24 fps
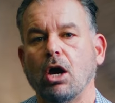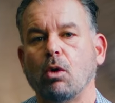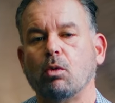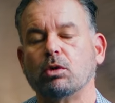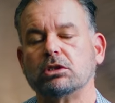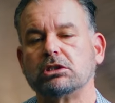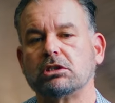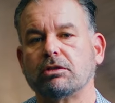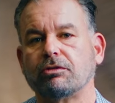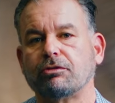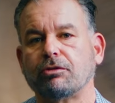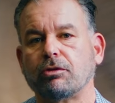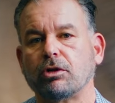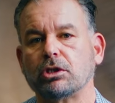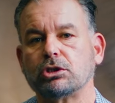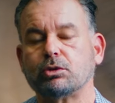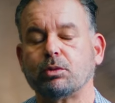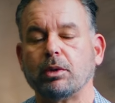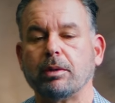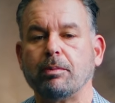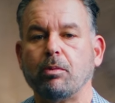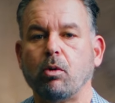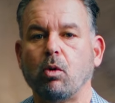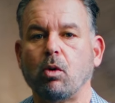was the
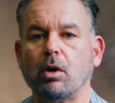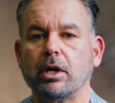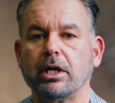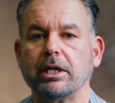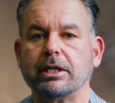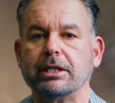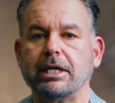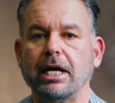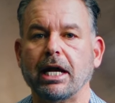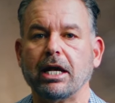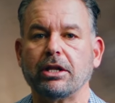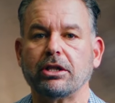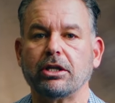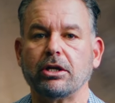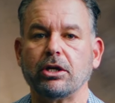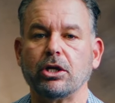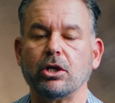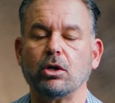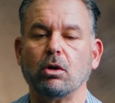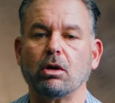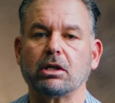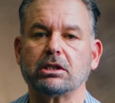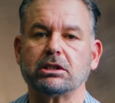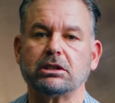first reported death in
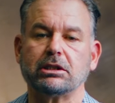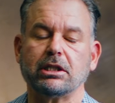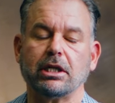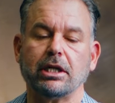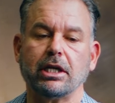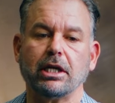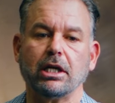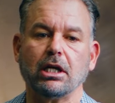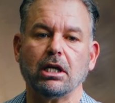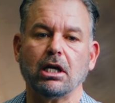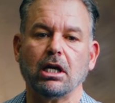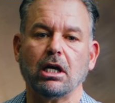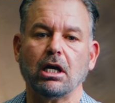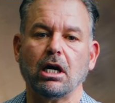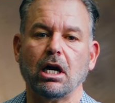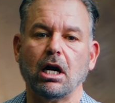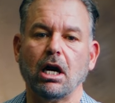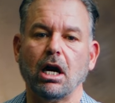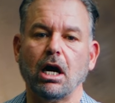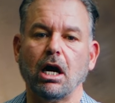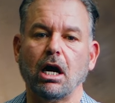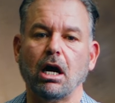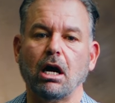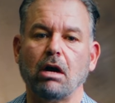New York City
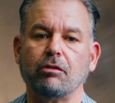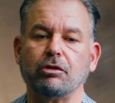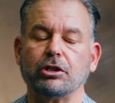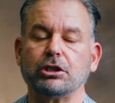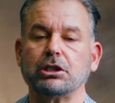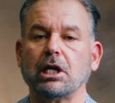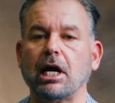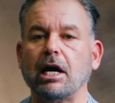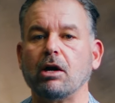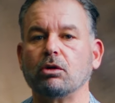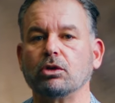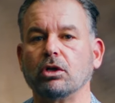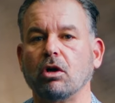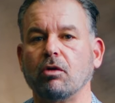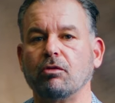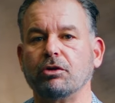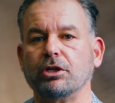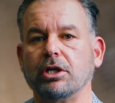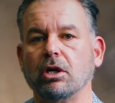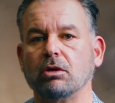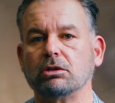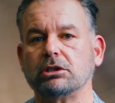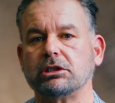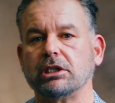of a child
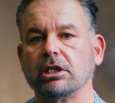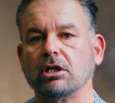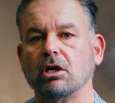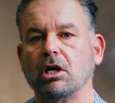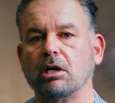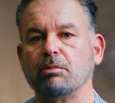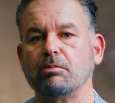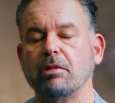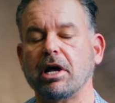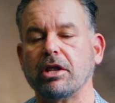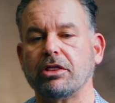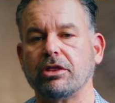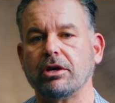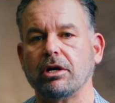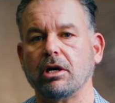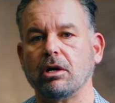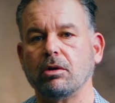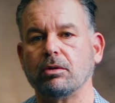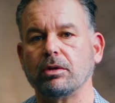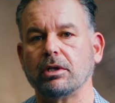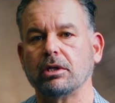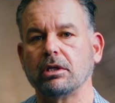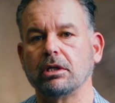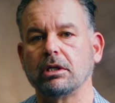overdosing on
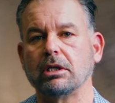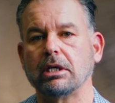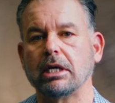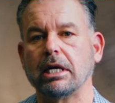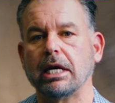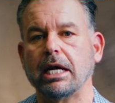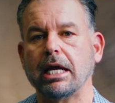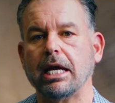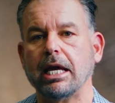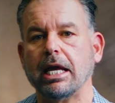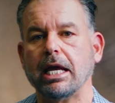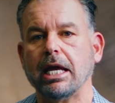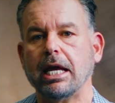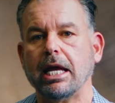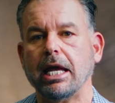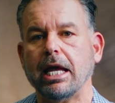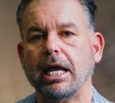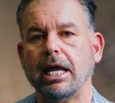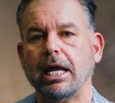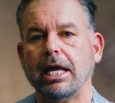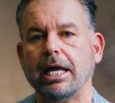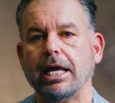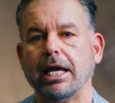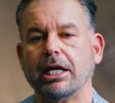methadone.
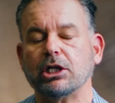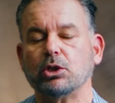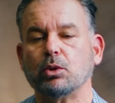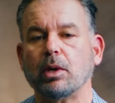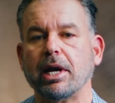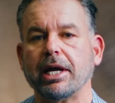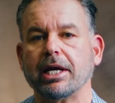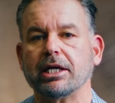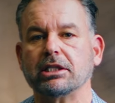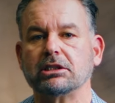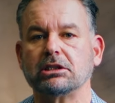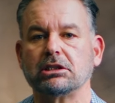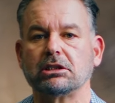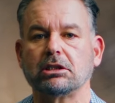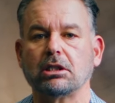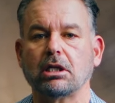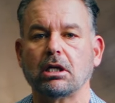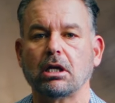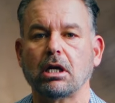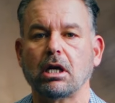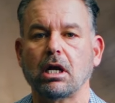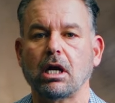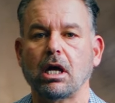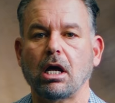He had drank his
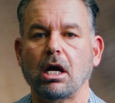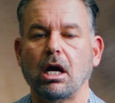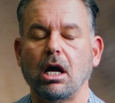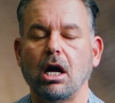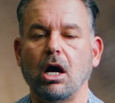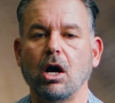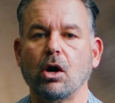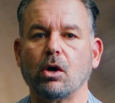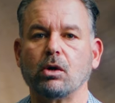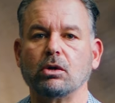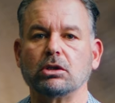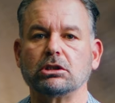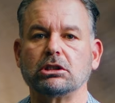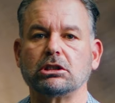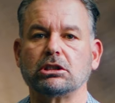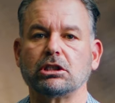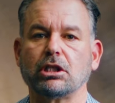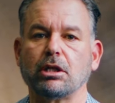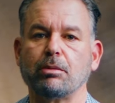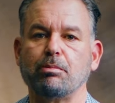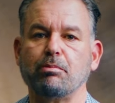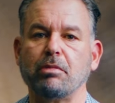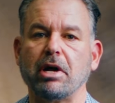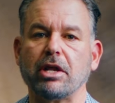
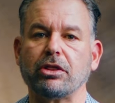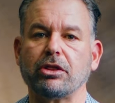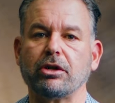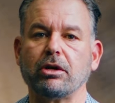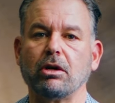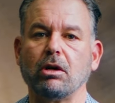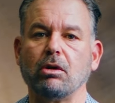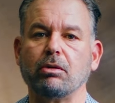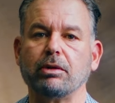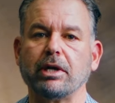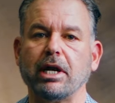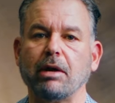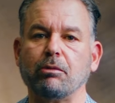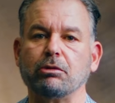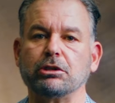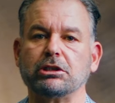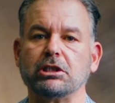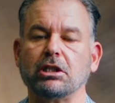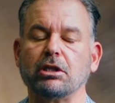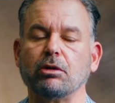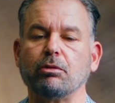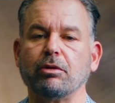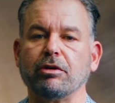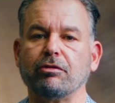uncle's methadone that
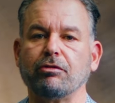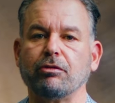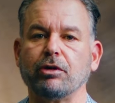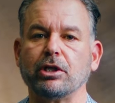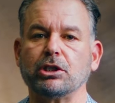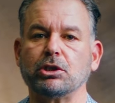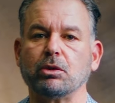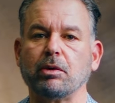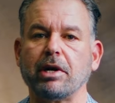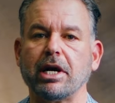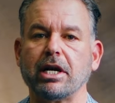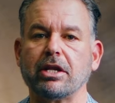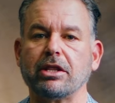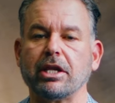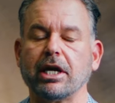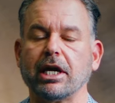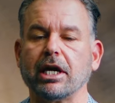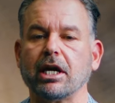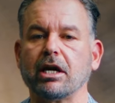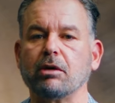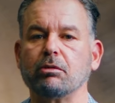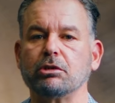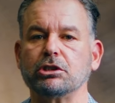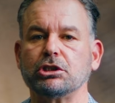was in the refrigerator
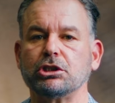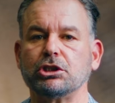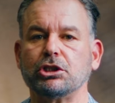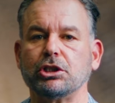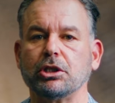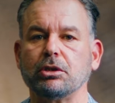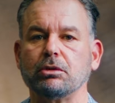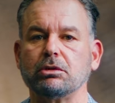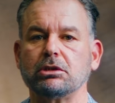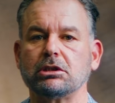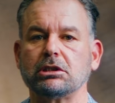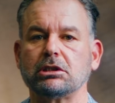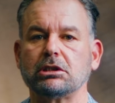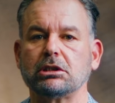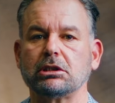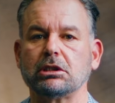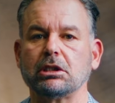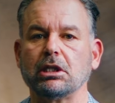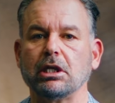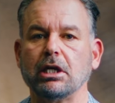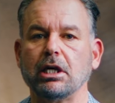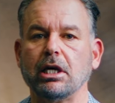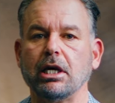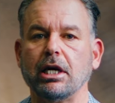thinking it was juice,
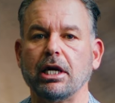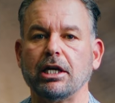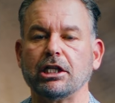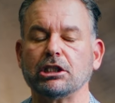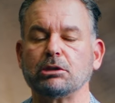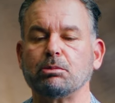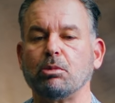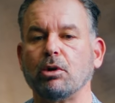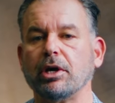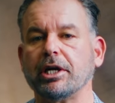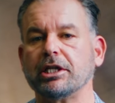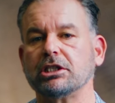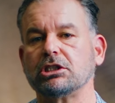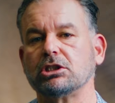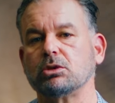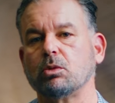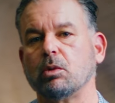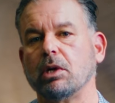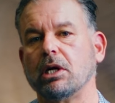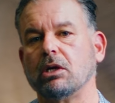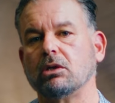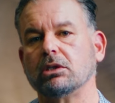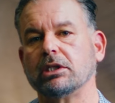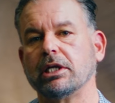and his brain
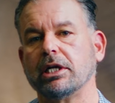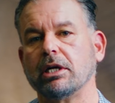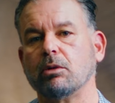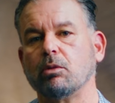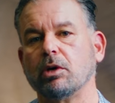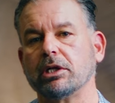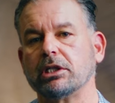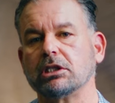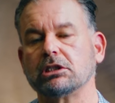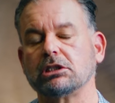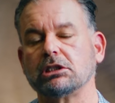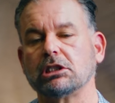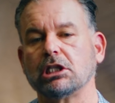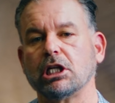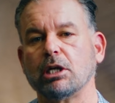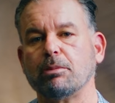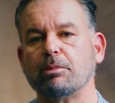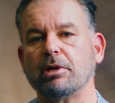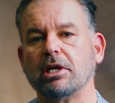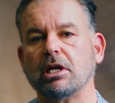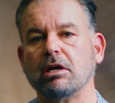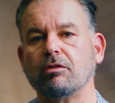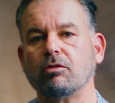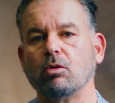swelled and he went to
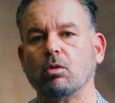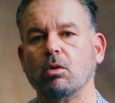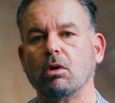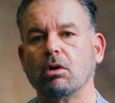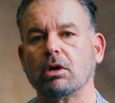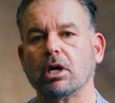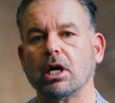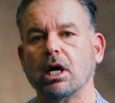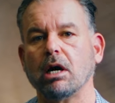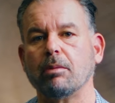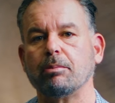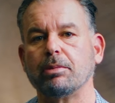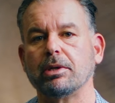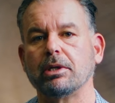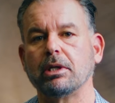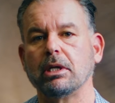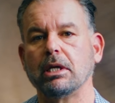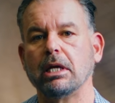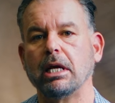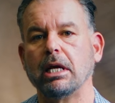sleep and never woke up.